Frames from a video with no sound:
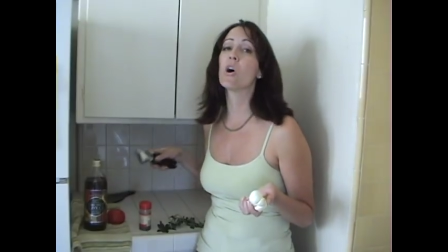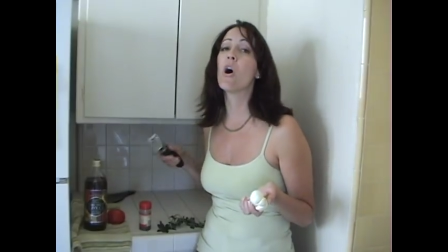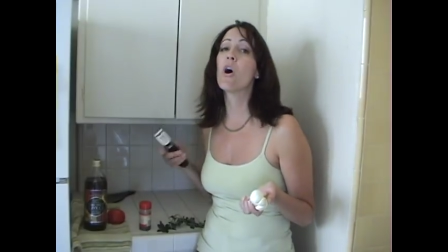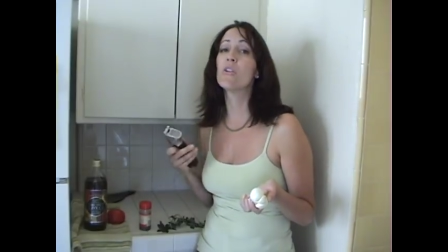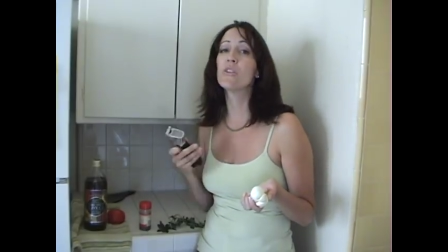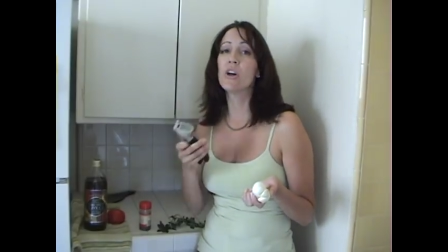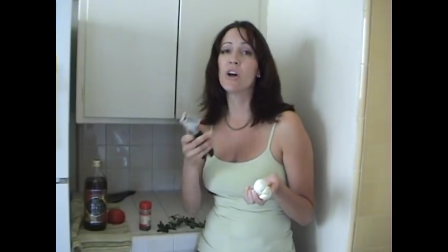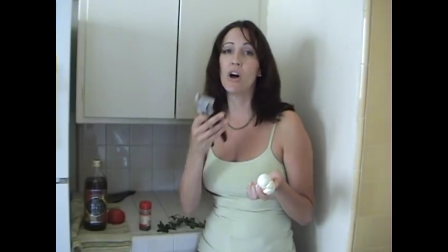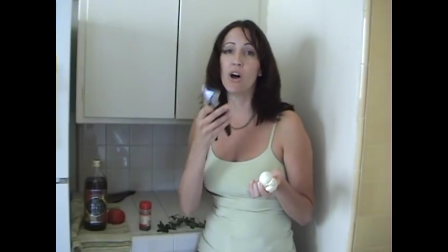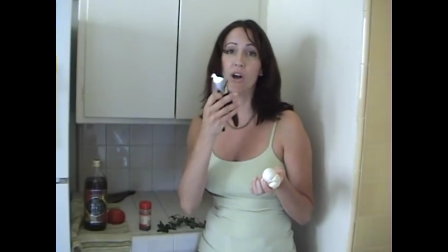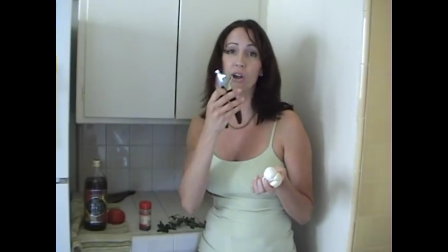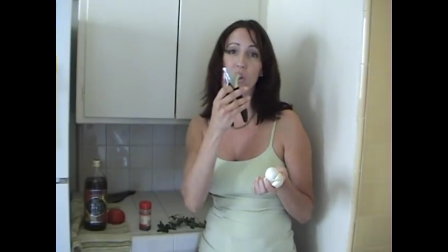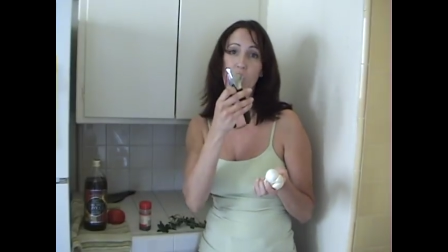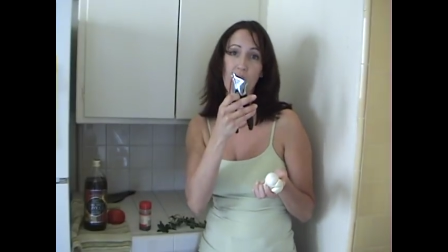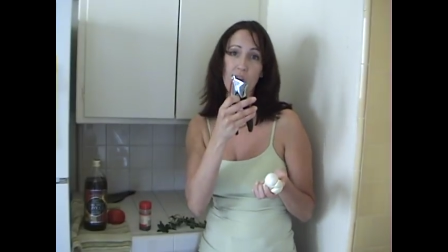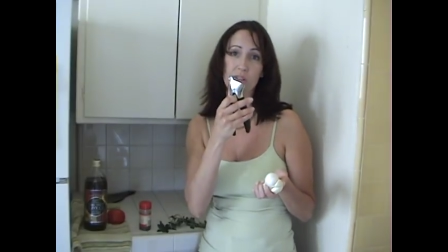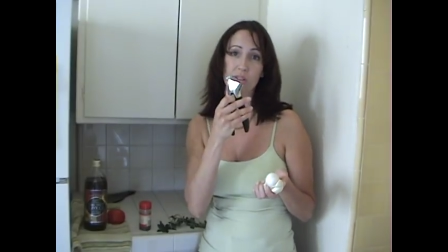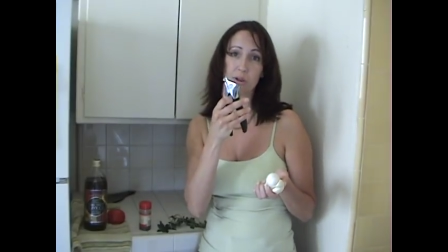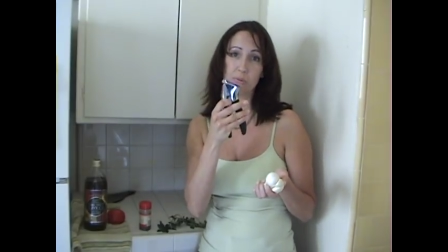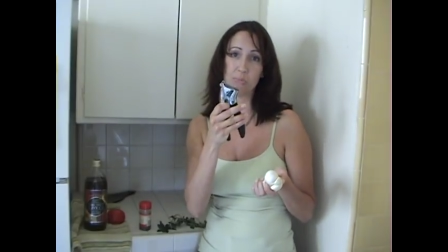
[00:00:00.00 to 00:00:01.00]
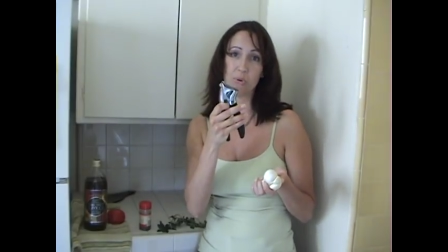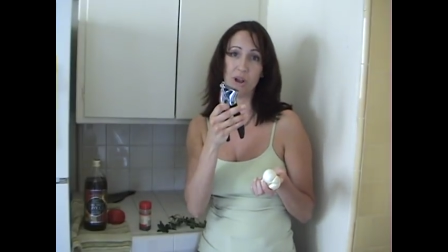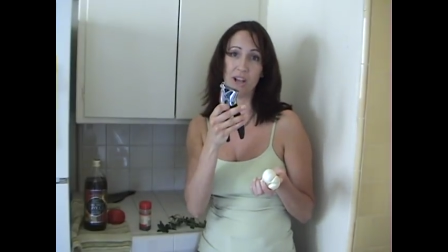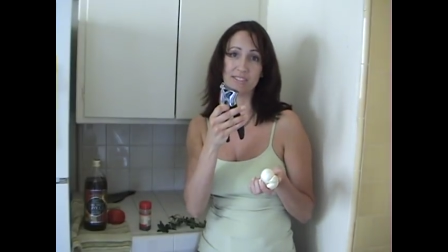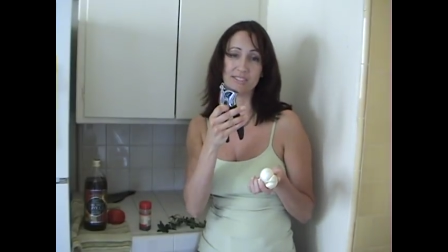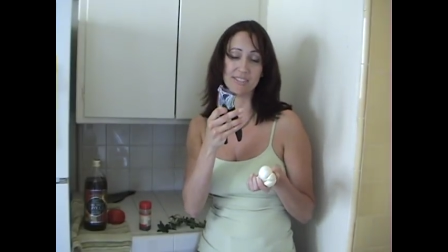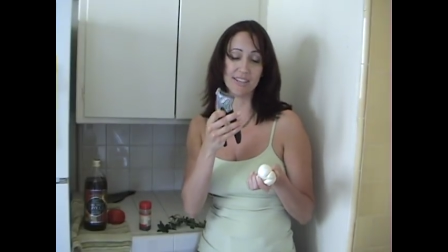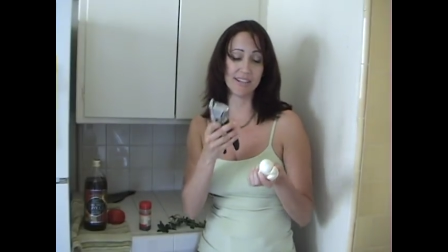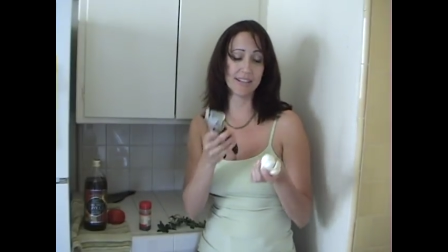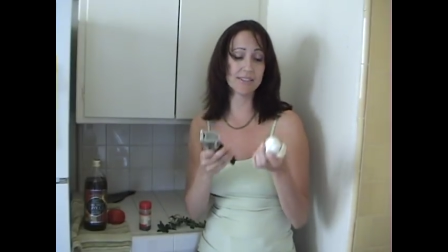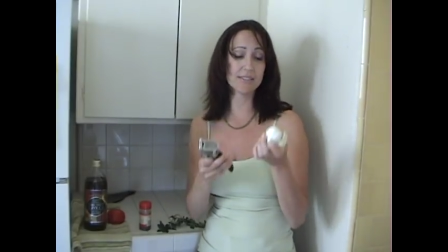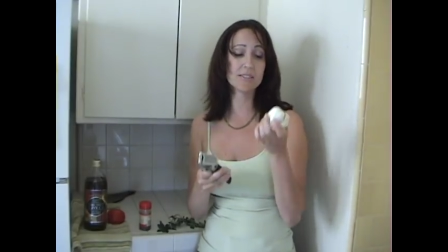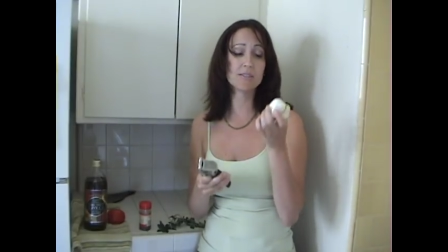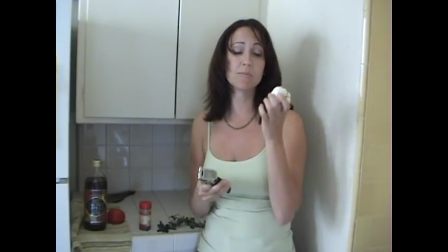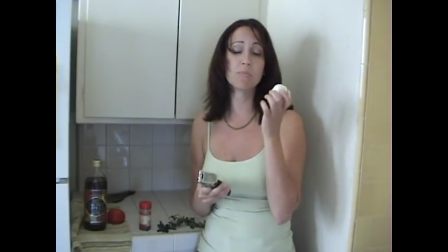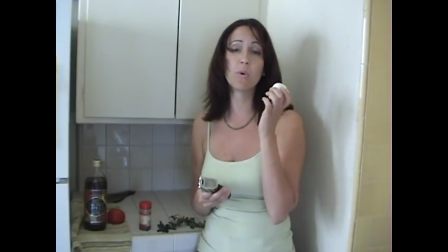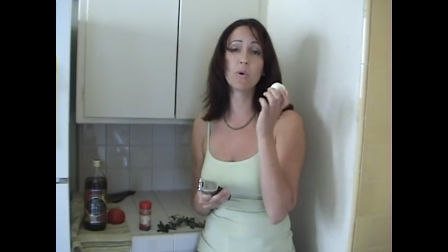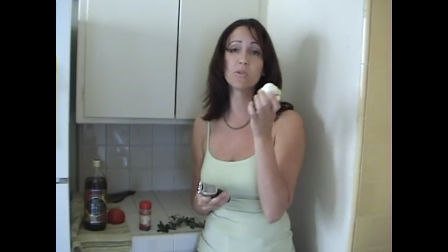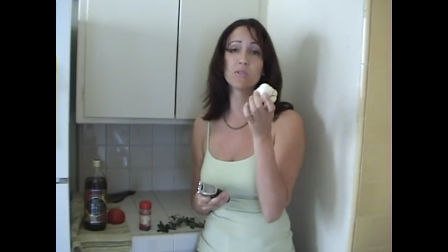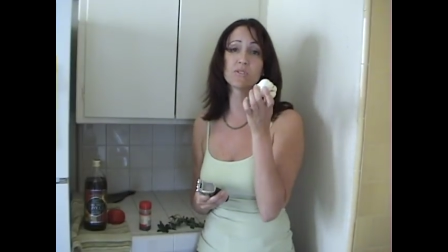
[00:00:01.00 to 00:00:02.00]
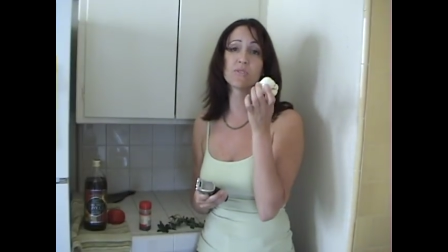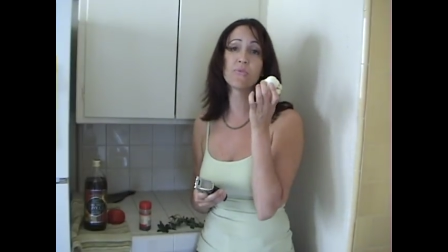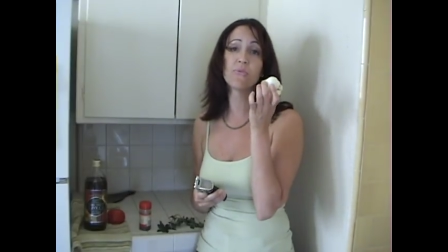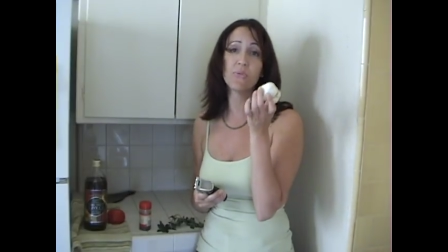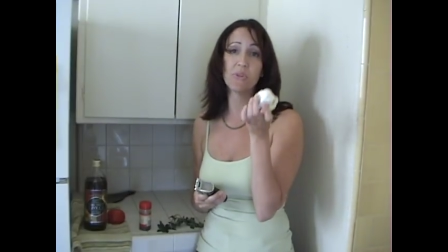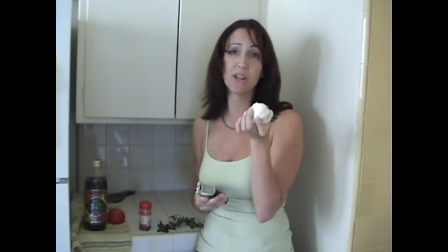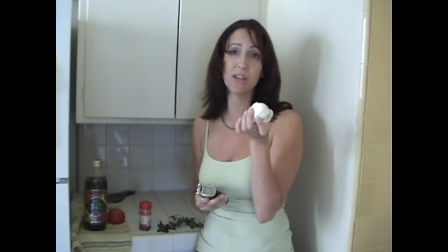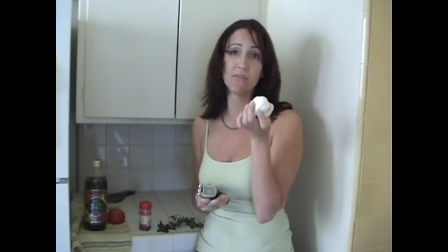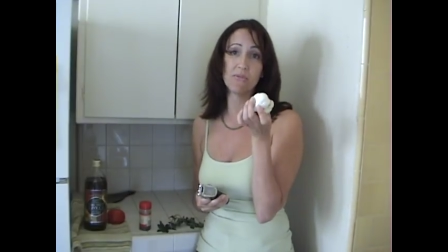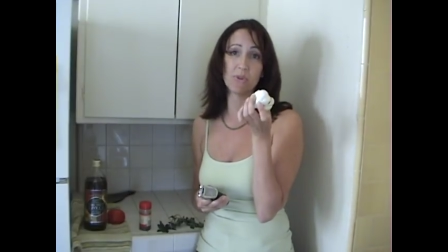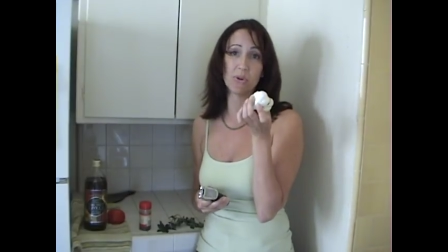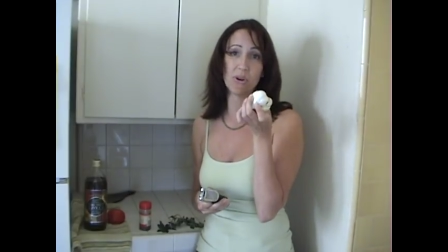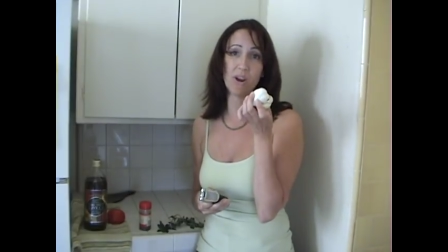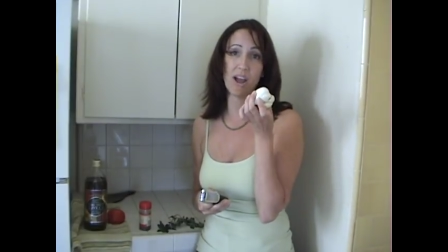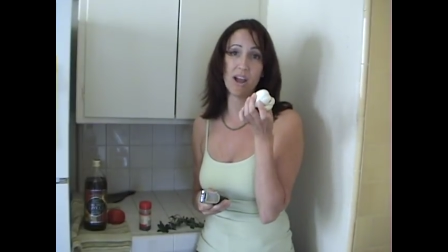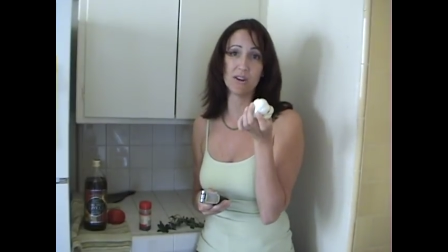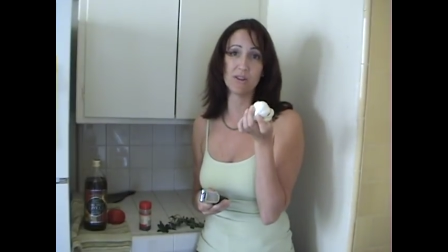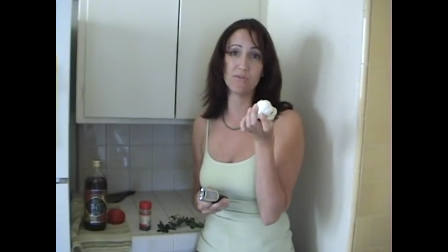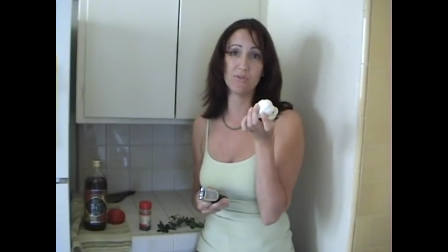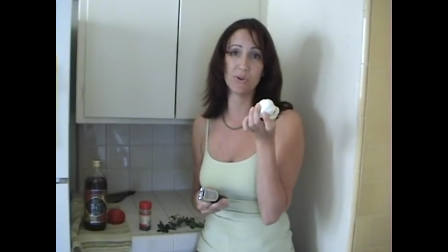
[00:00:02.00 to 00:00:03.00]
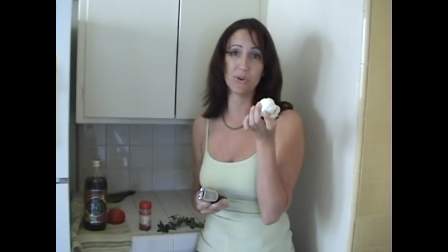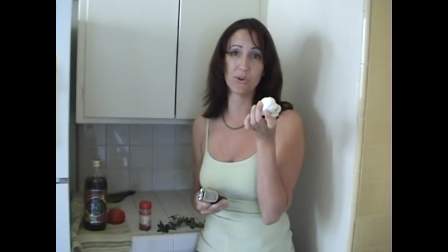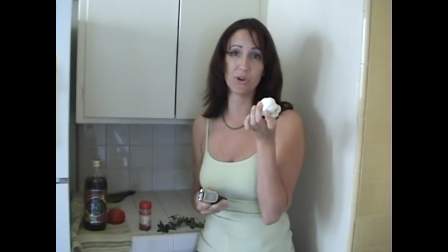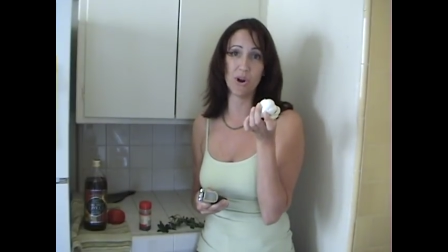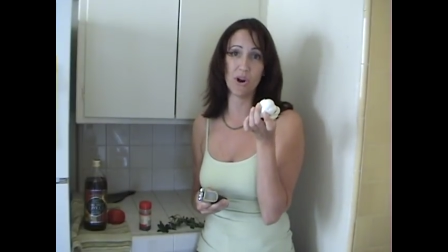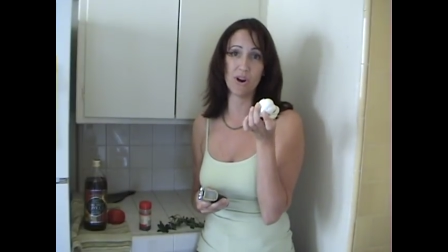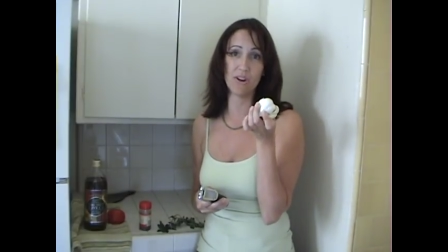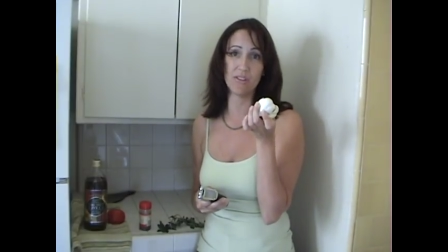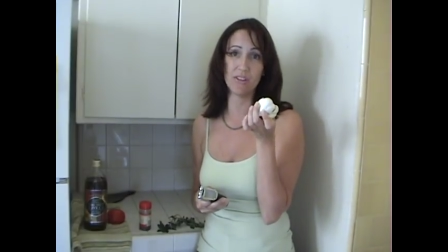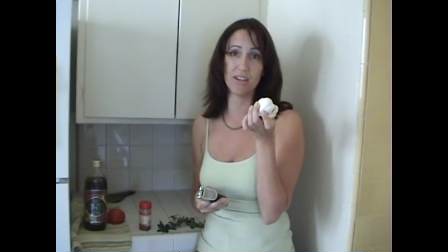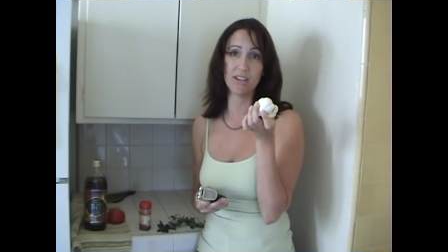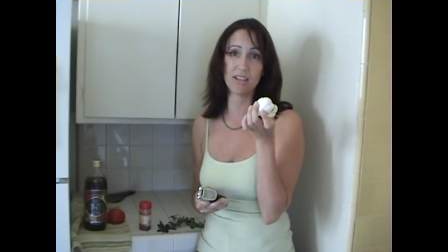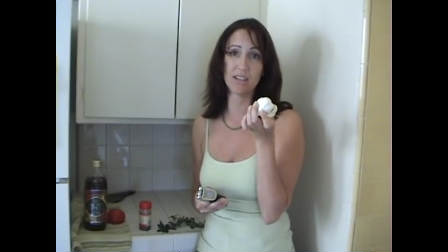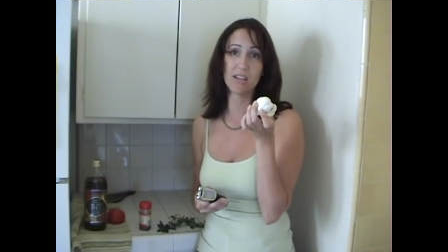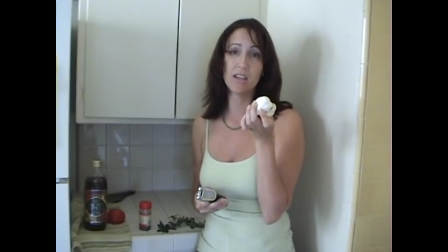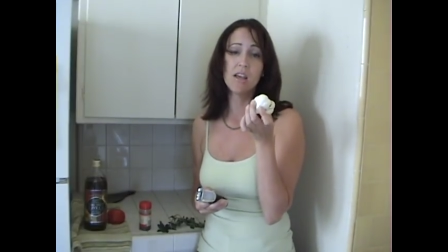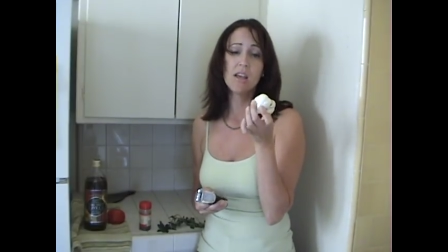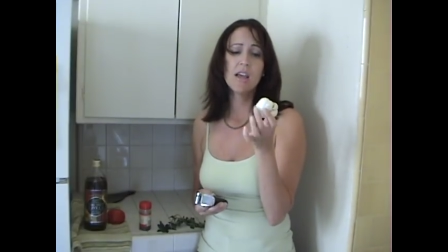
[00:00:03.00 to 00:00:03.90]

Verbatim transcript: called a garlic press. It gets the most flavor out of your garlic.